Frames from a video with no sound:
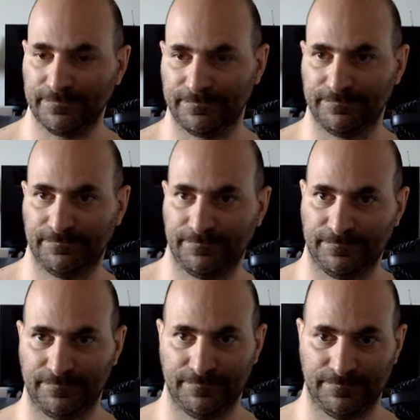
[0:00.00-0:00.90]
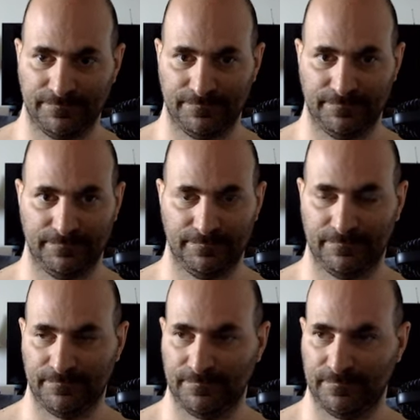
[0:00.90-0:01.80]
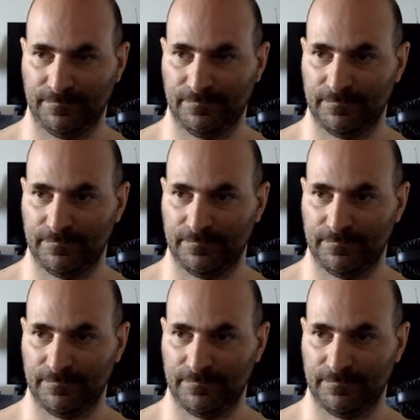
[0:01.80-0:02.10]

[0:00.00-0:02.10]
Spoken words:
(no one is talking)